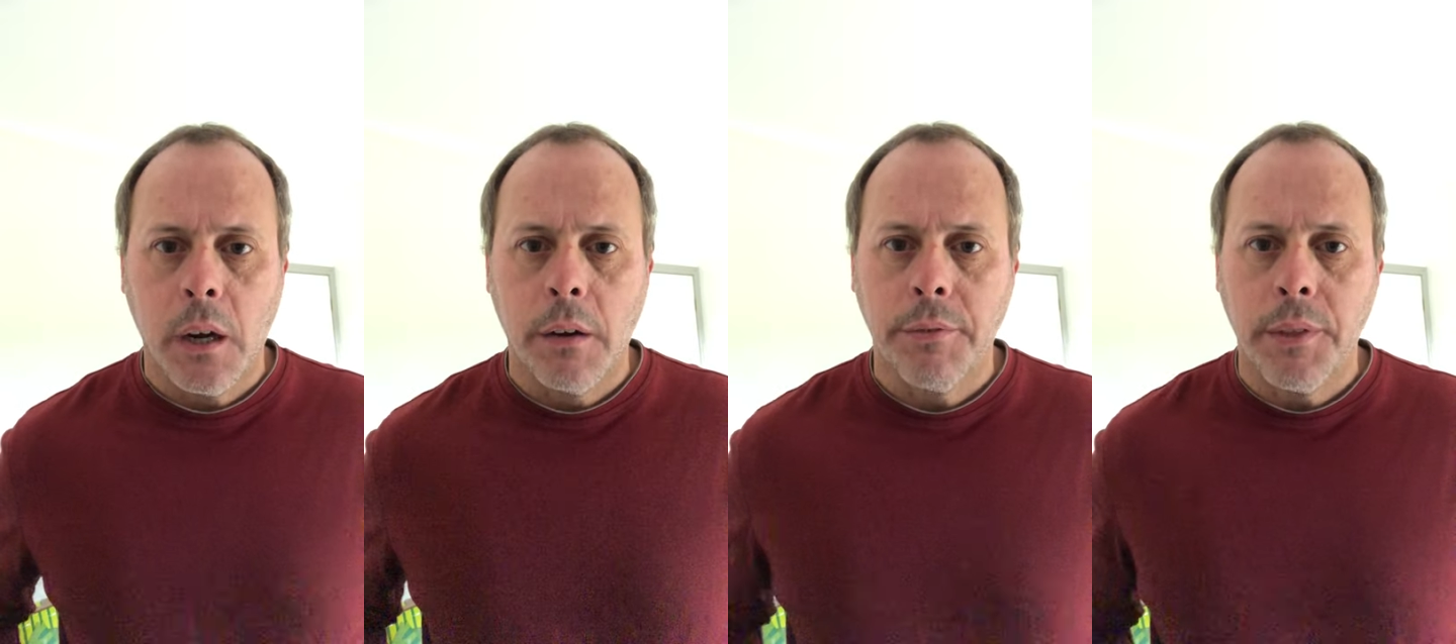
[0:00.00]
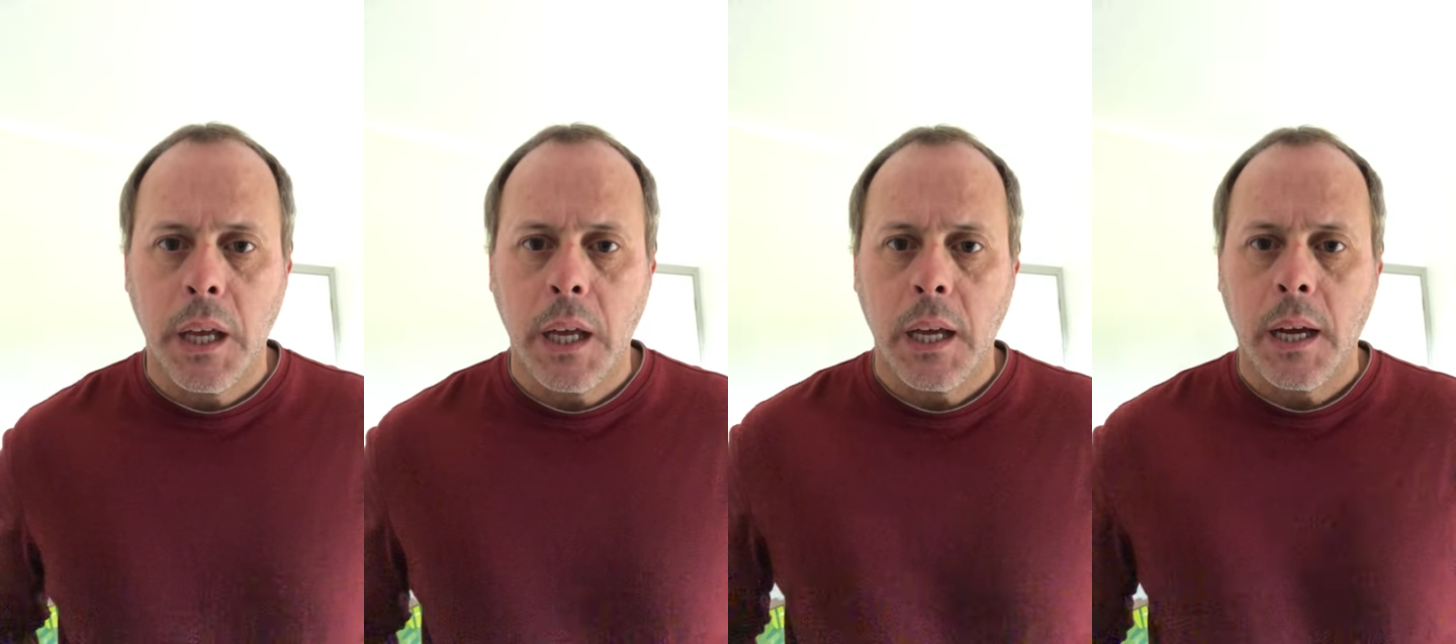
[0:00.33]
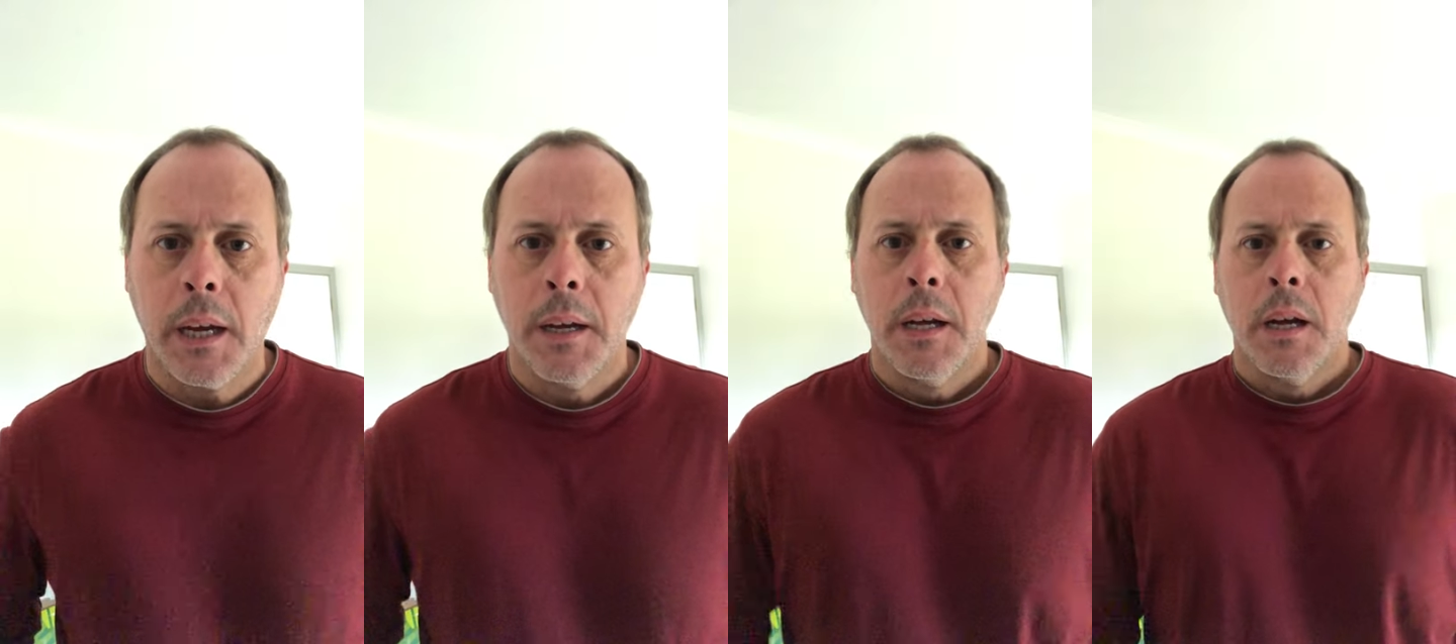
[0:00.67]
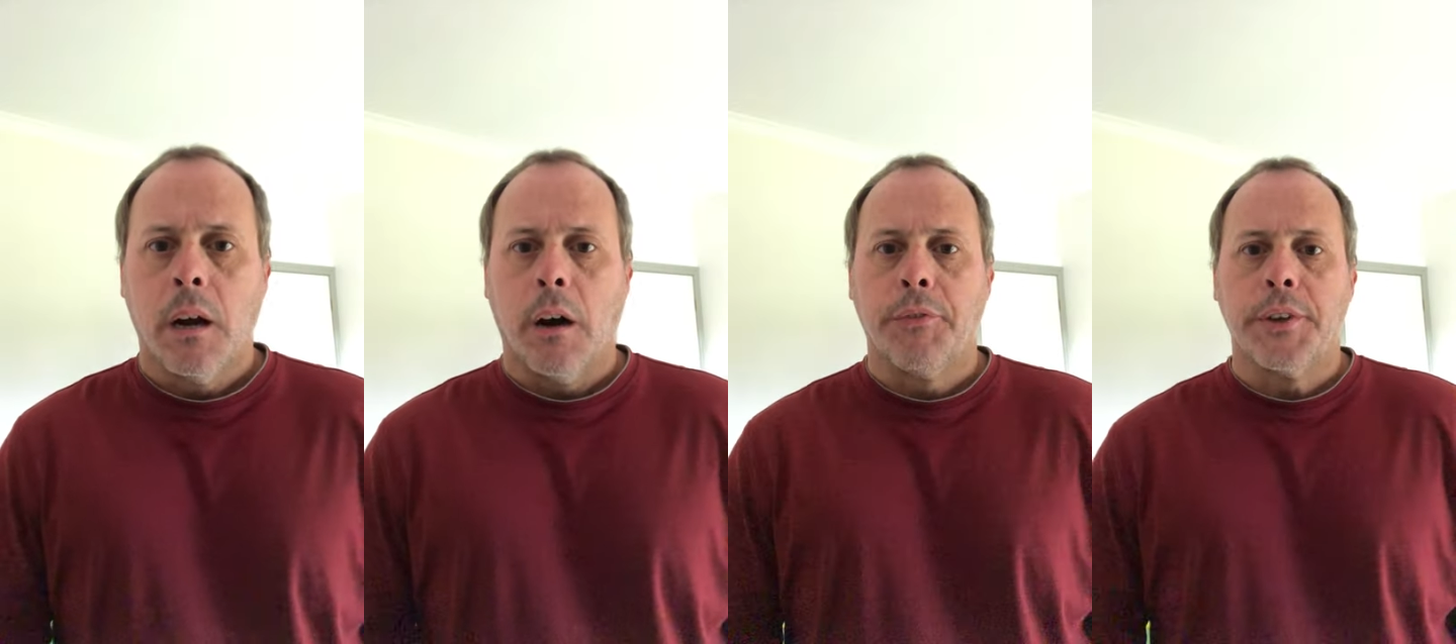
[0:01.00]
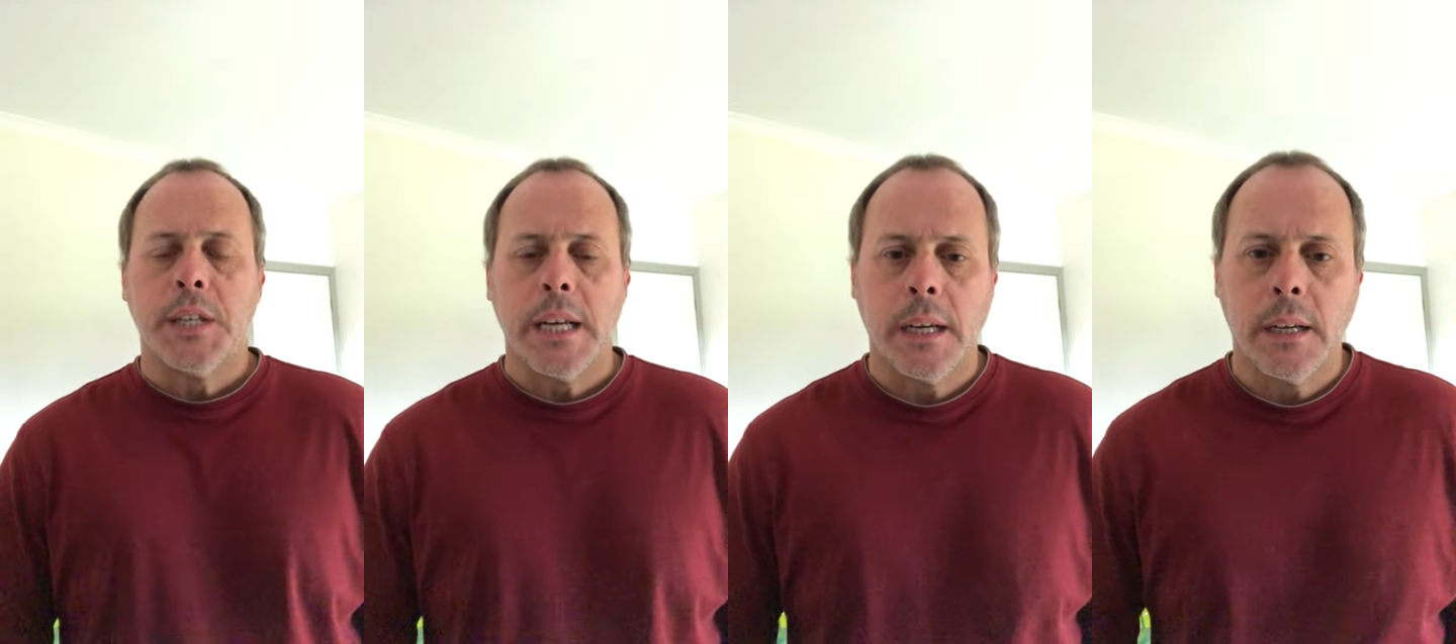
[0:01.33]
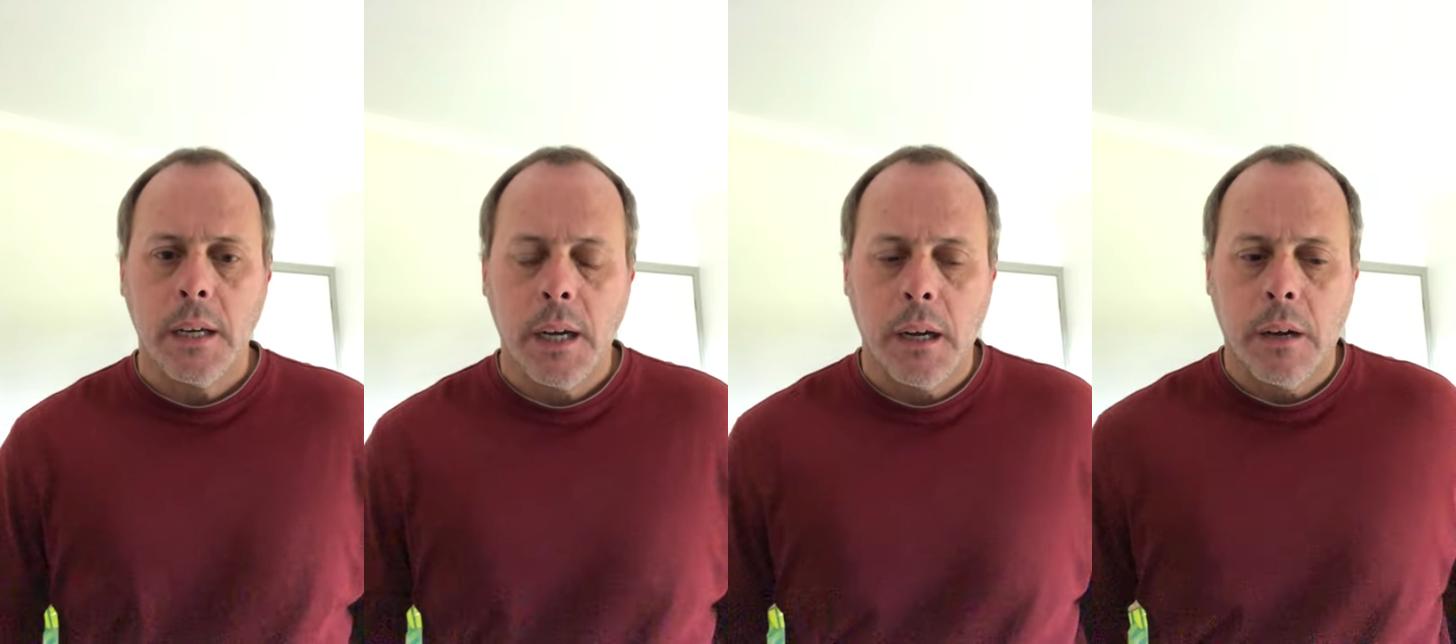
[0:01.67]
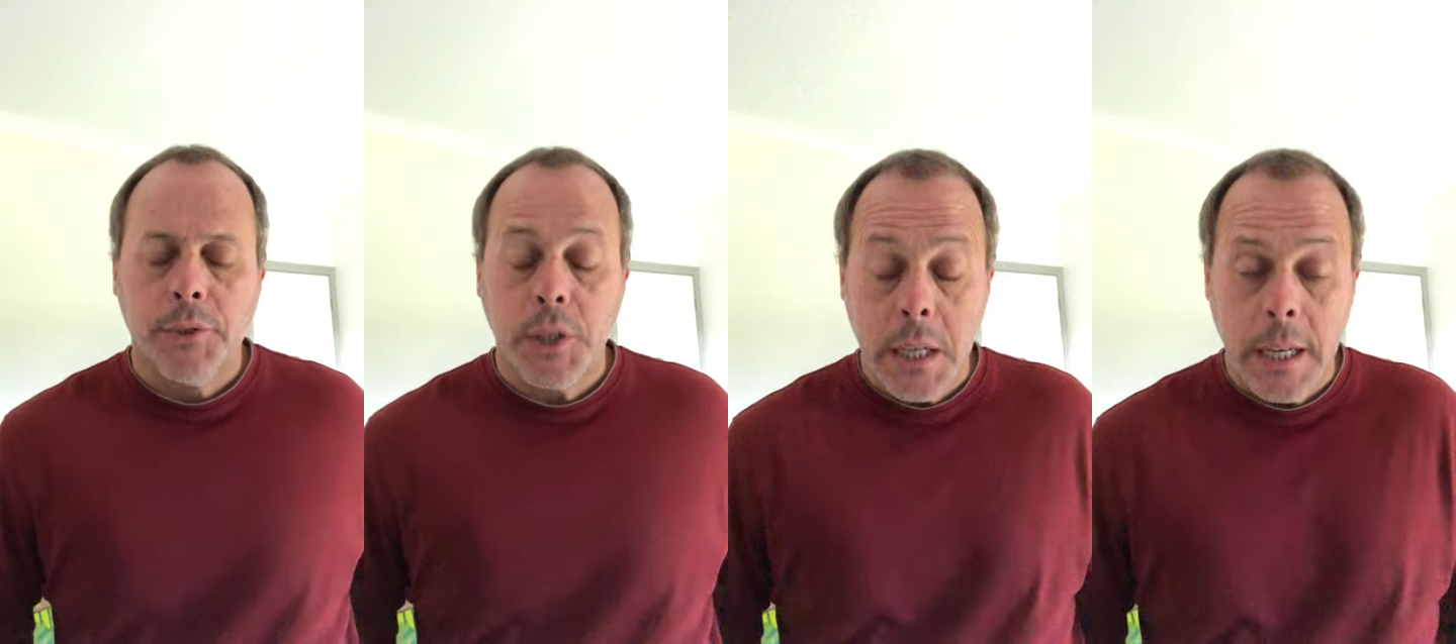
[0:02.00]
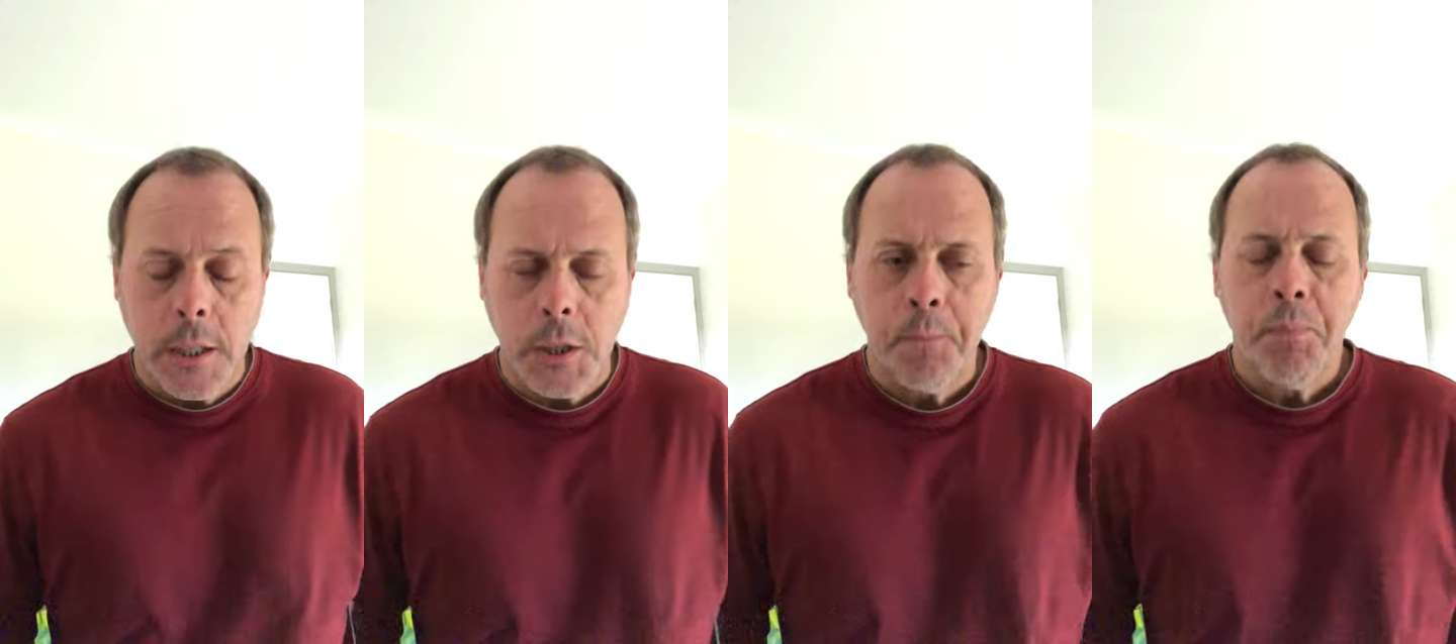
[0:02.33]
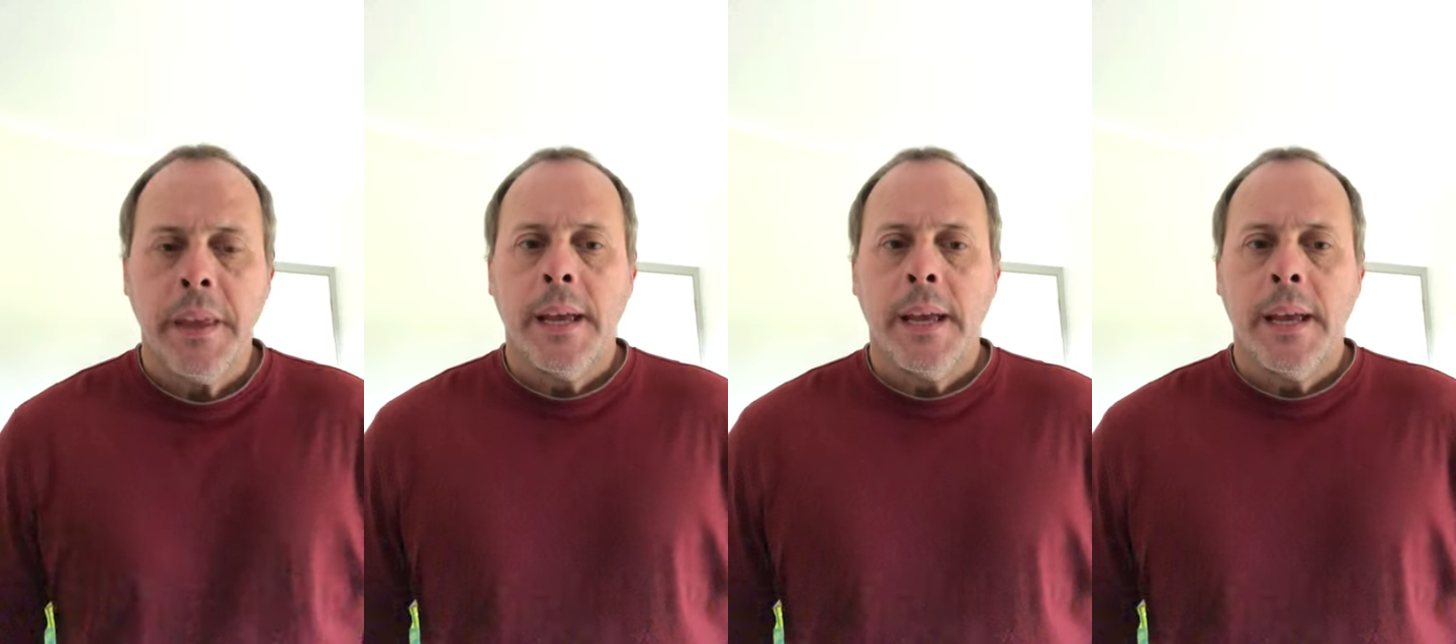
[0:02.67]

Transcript: of the tears.